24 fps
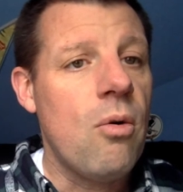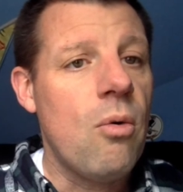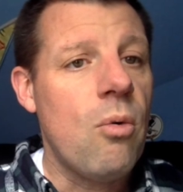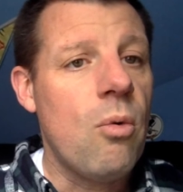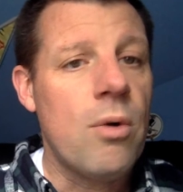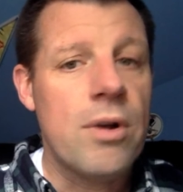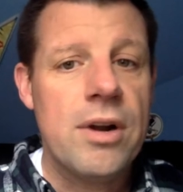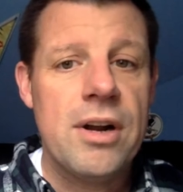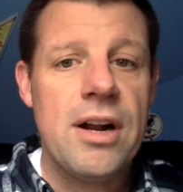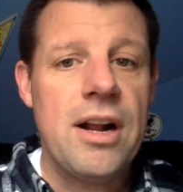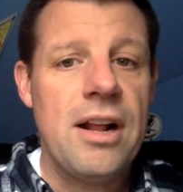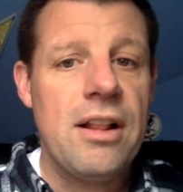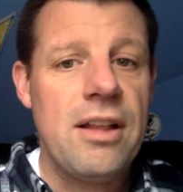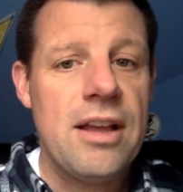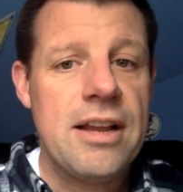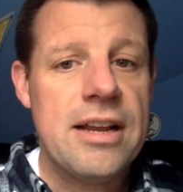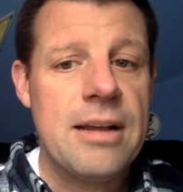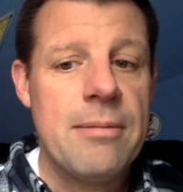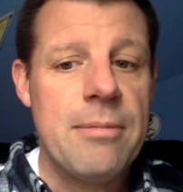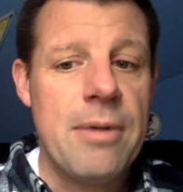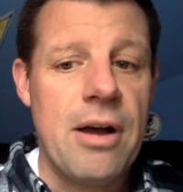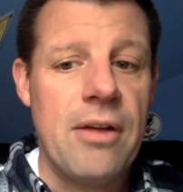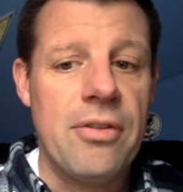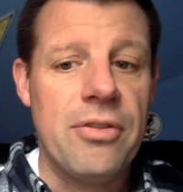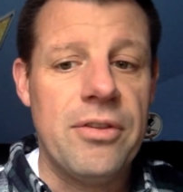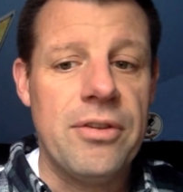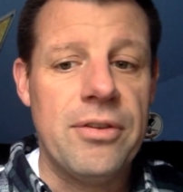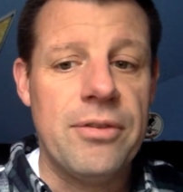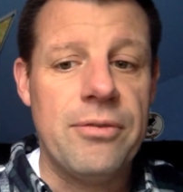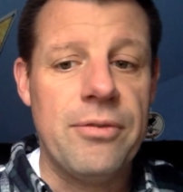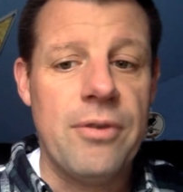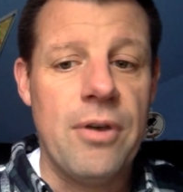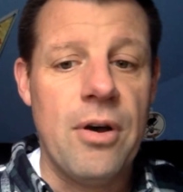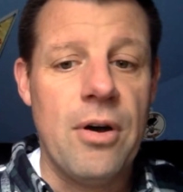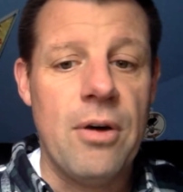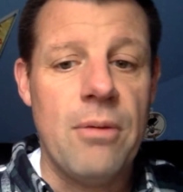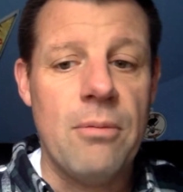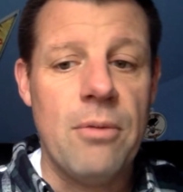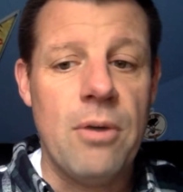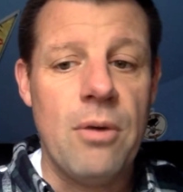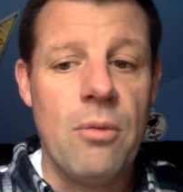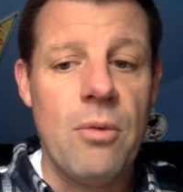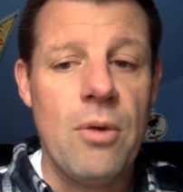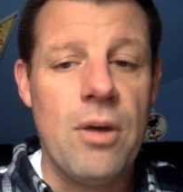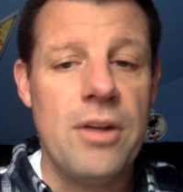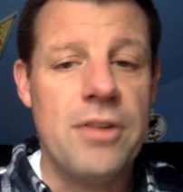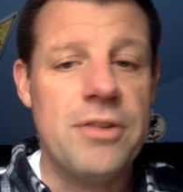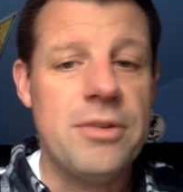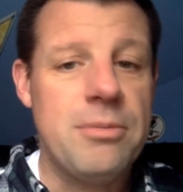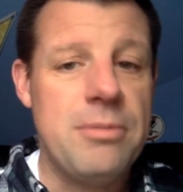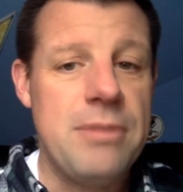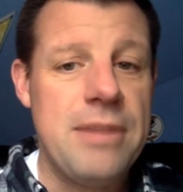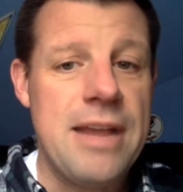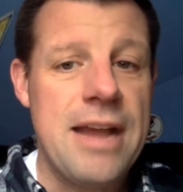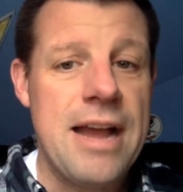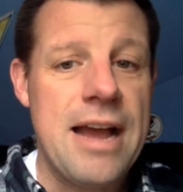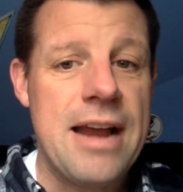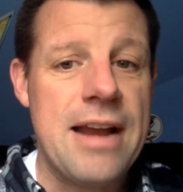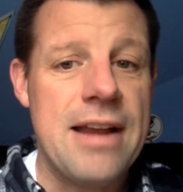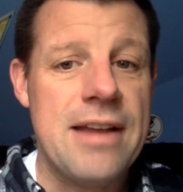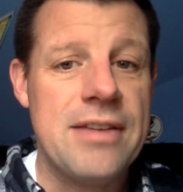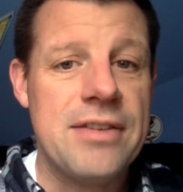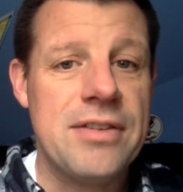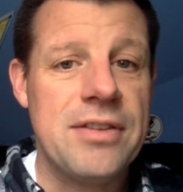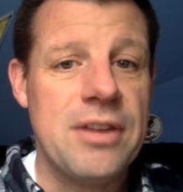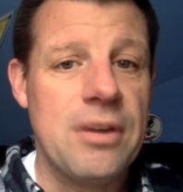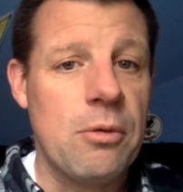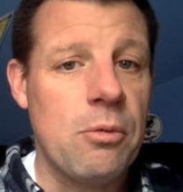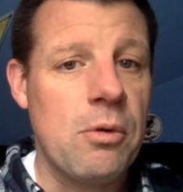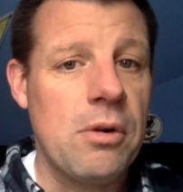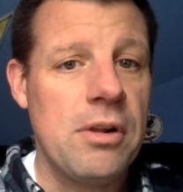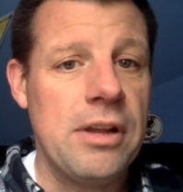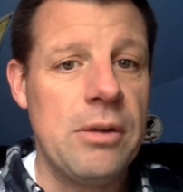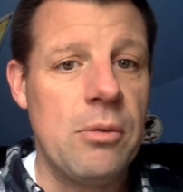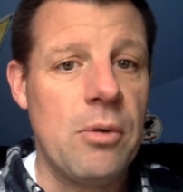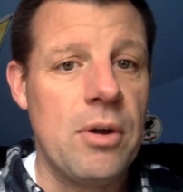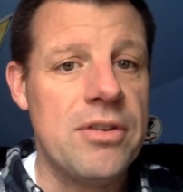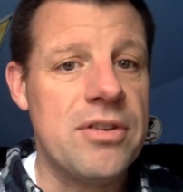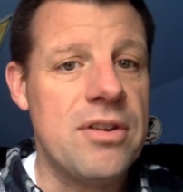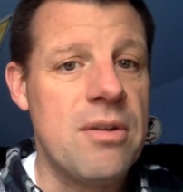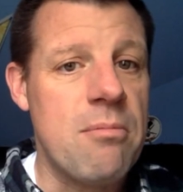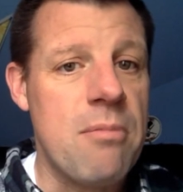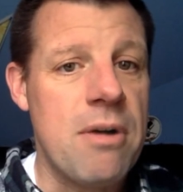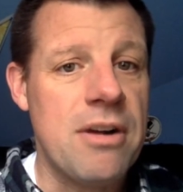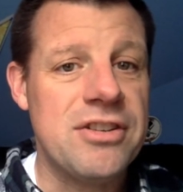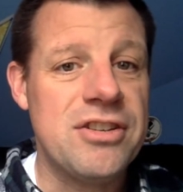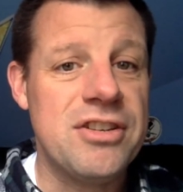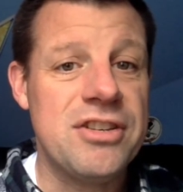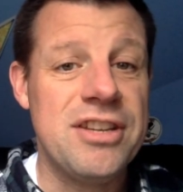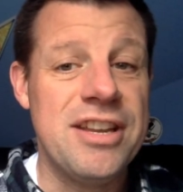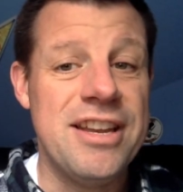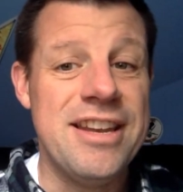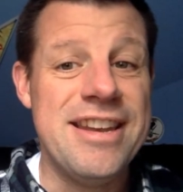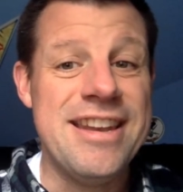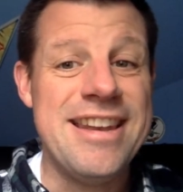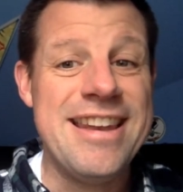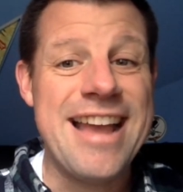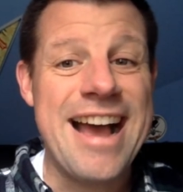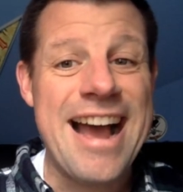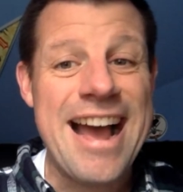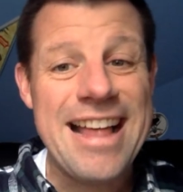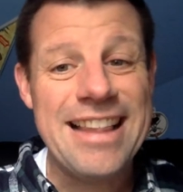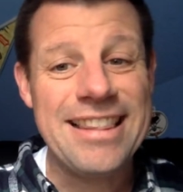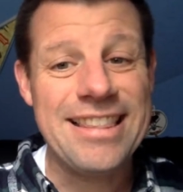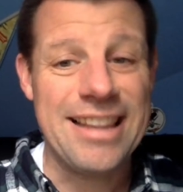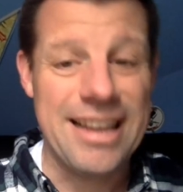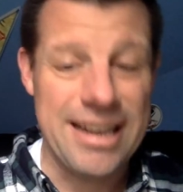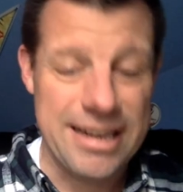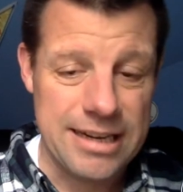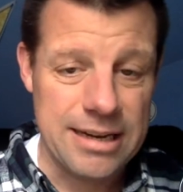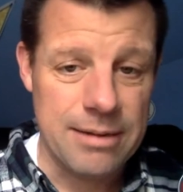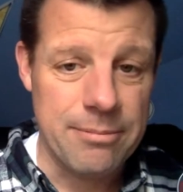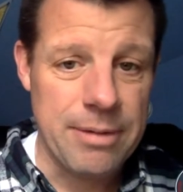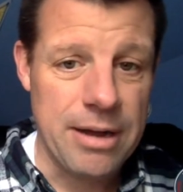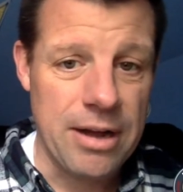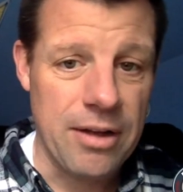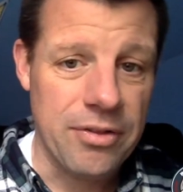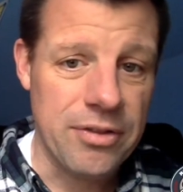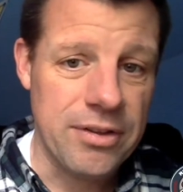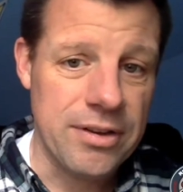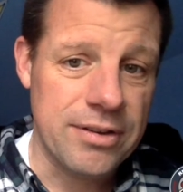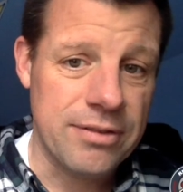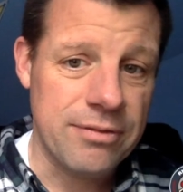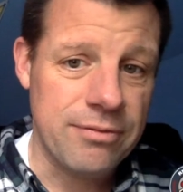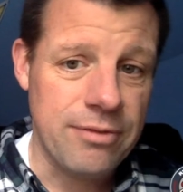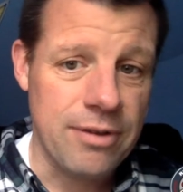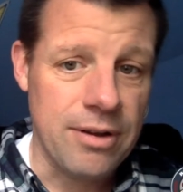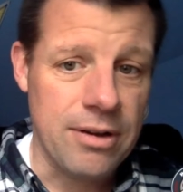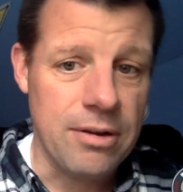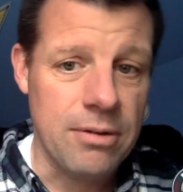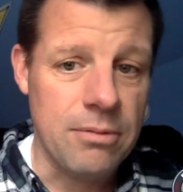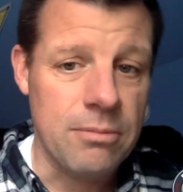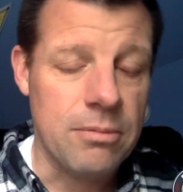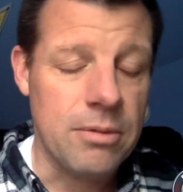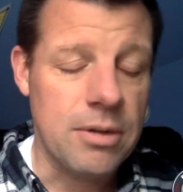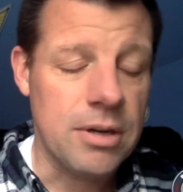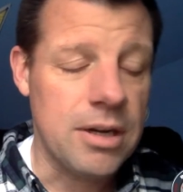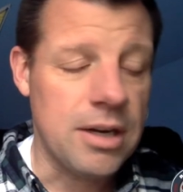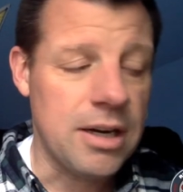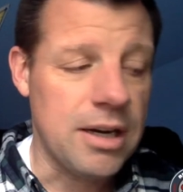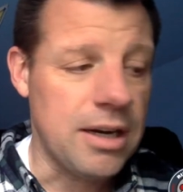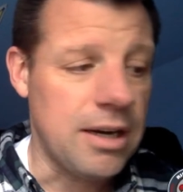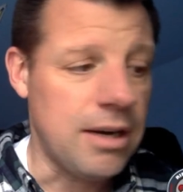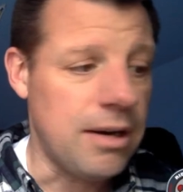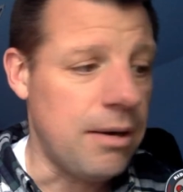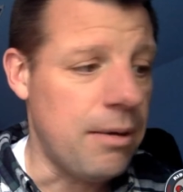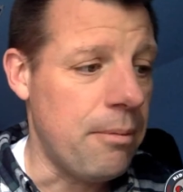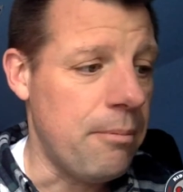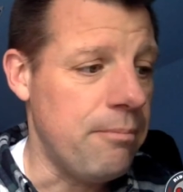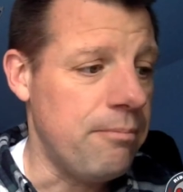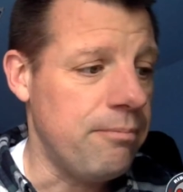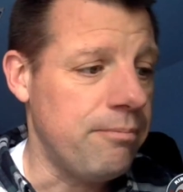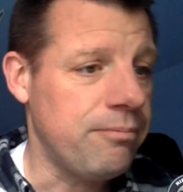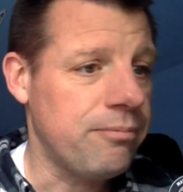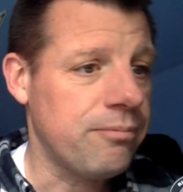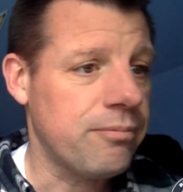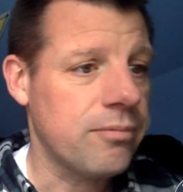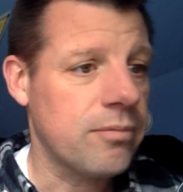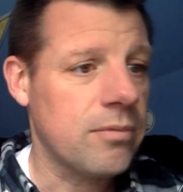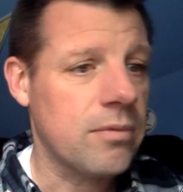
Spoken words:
what did I like about this film? Well, to be honest, there really wasn't much to not like about this film.